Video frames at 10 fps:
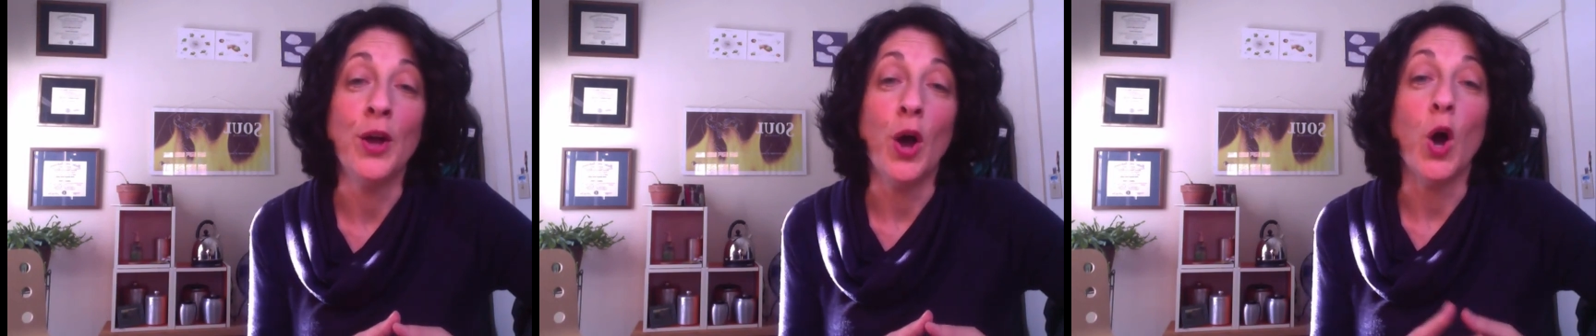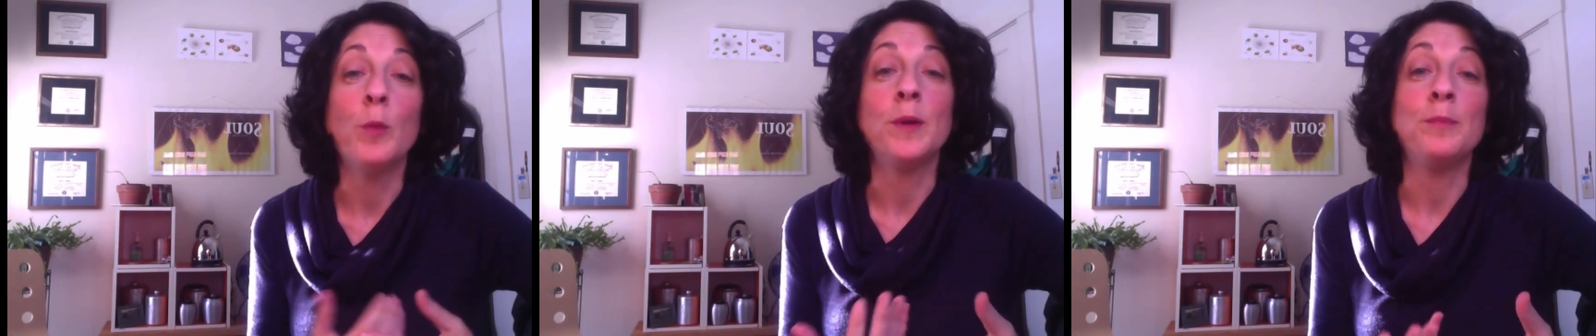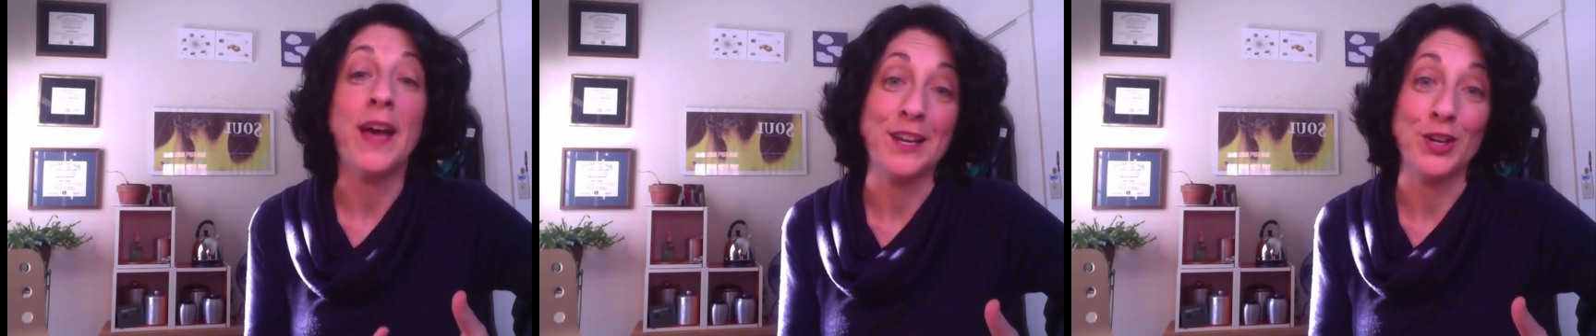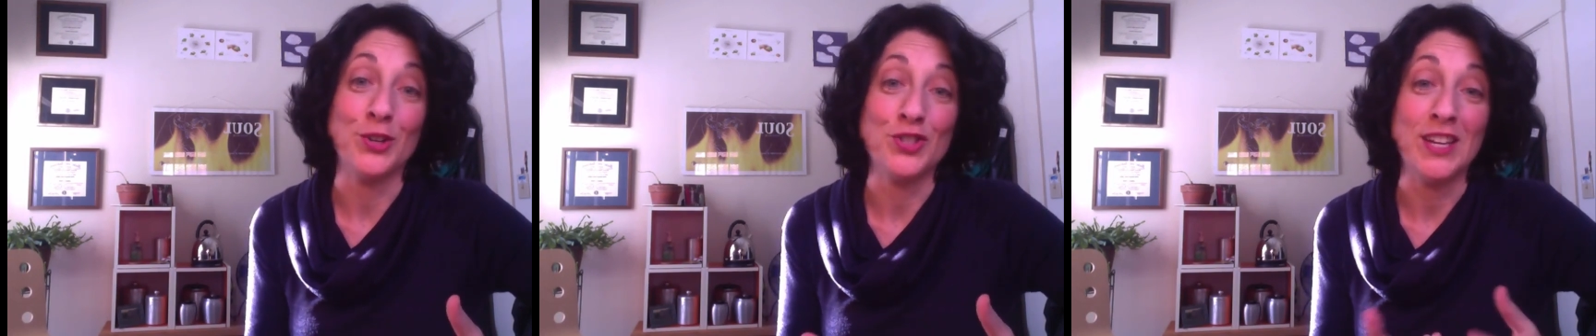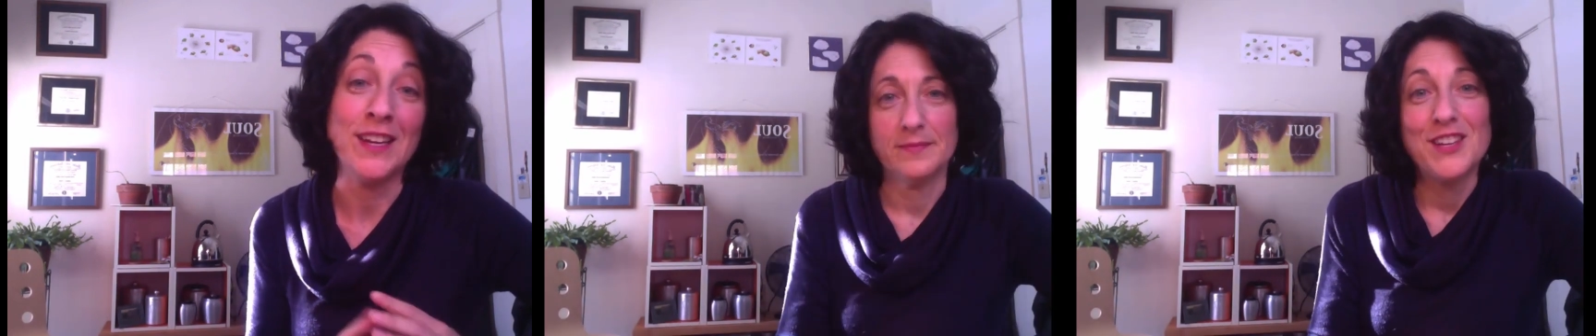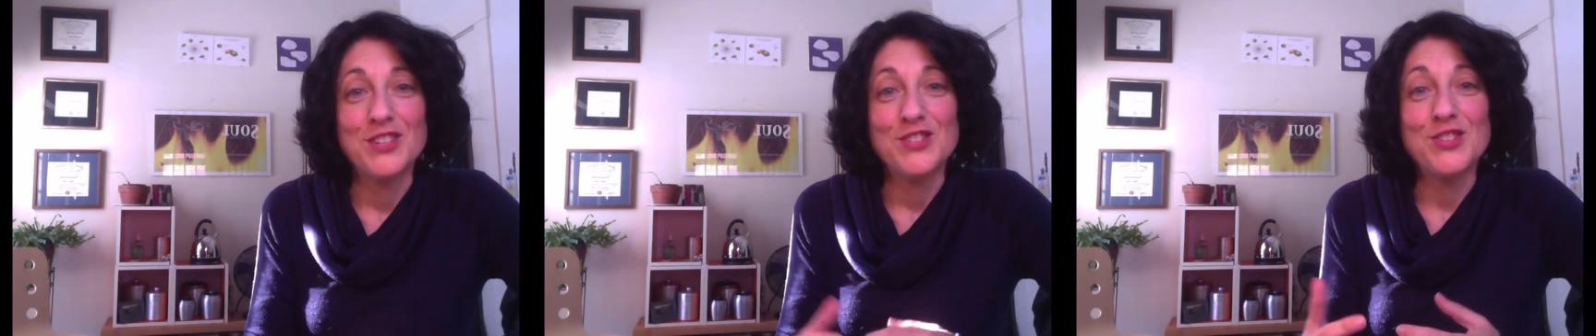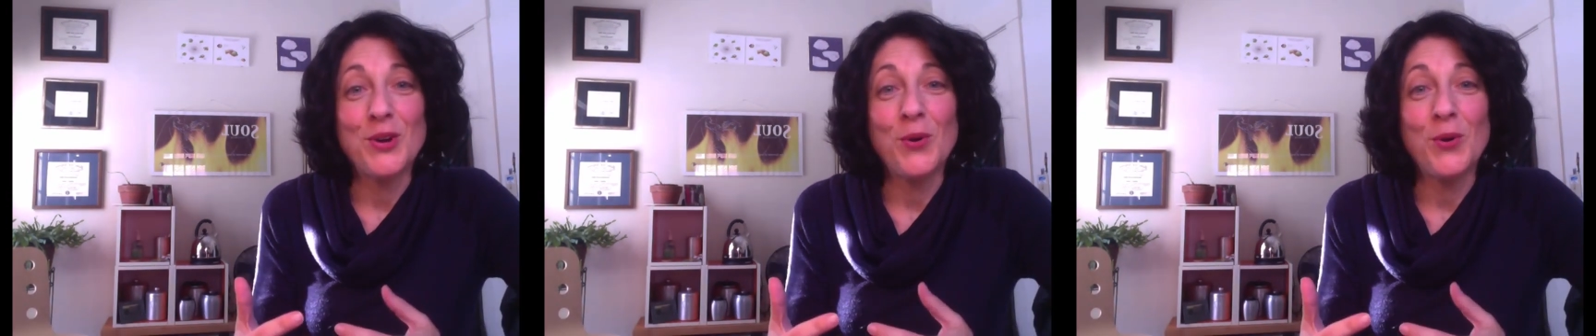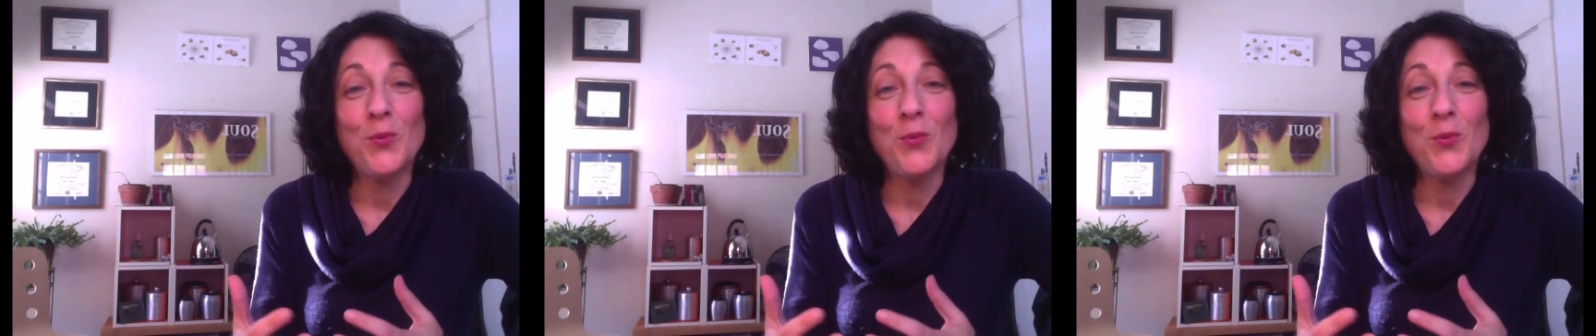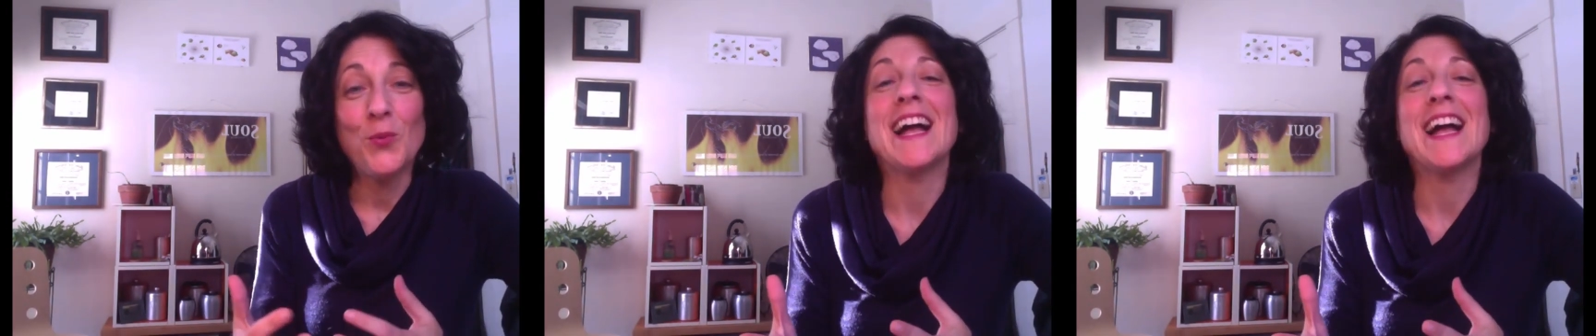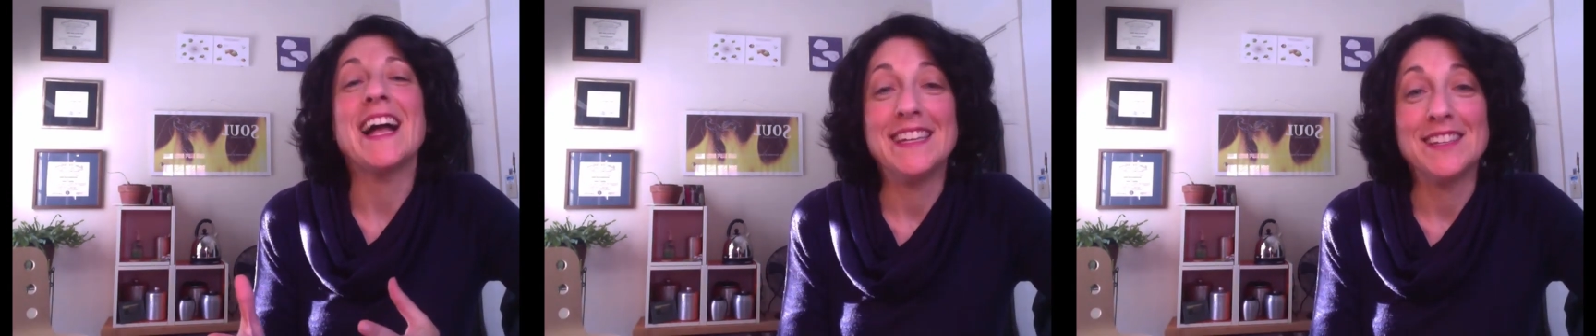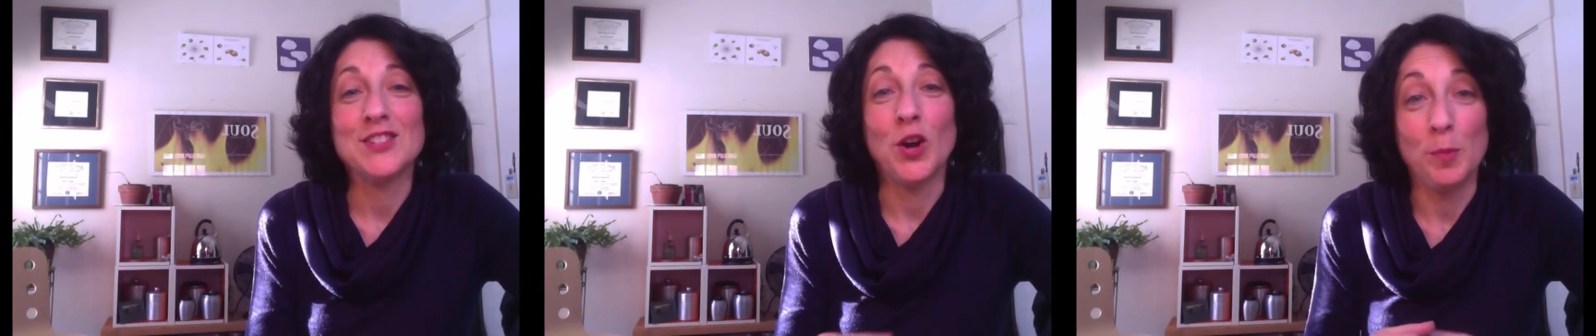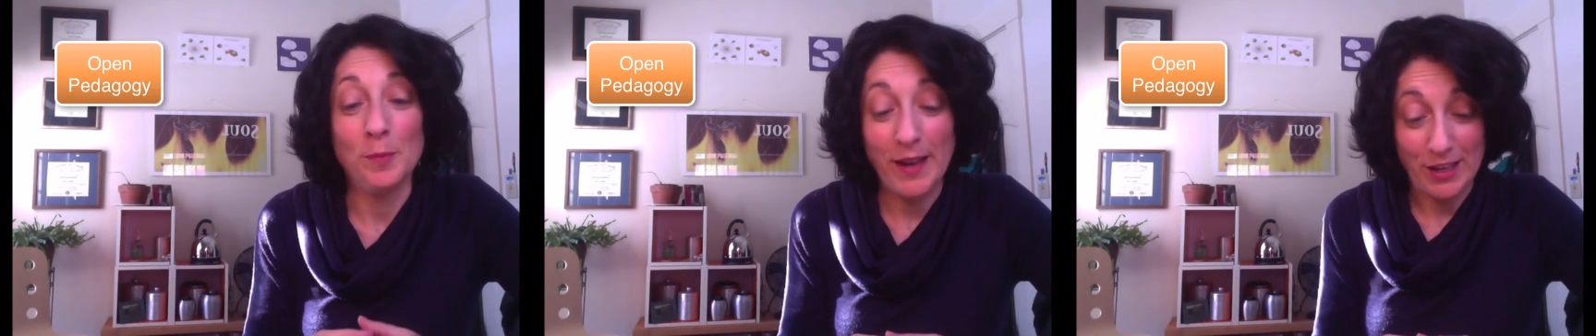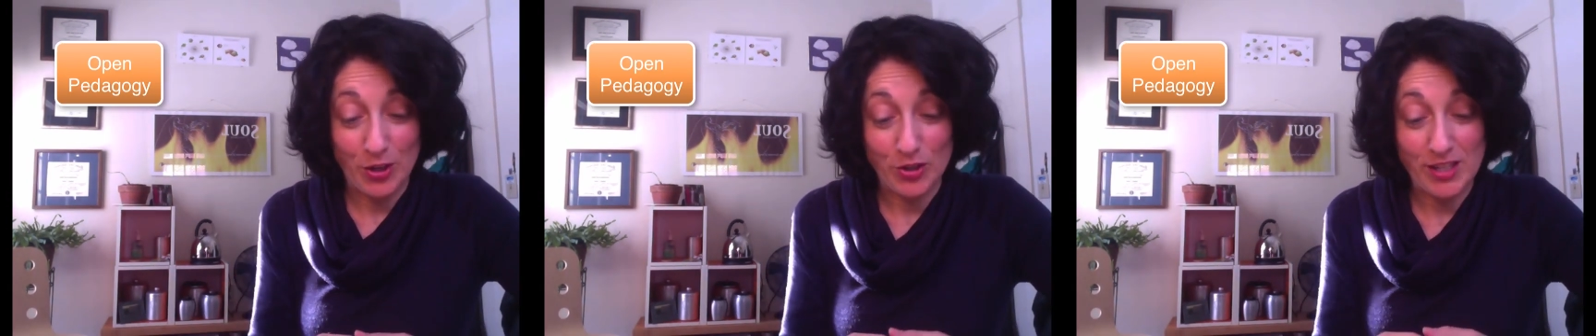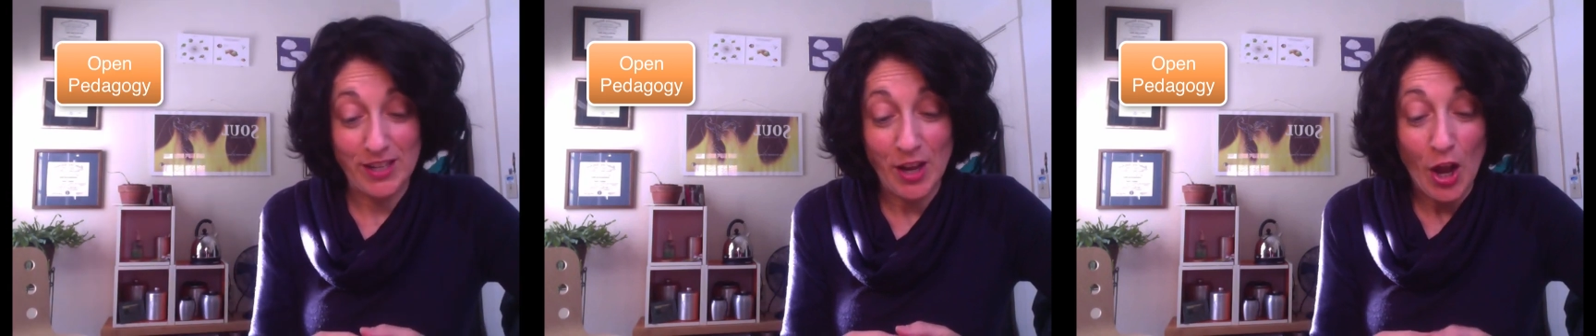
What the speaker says: open pedagogy. So what exactly is open pedagogy?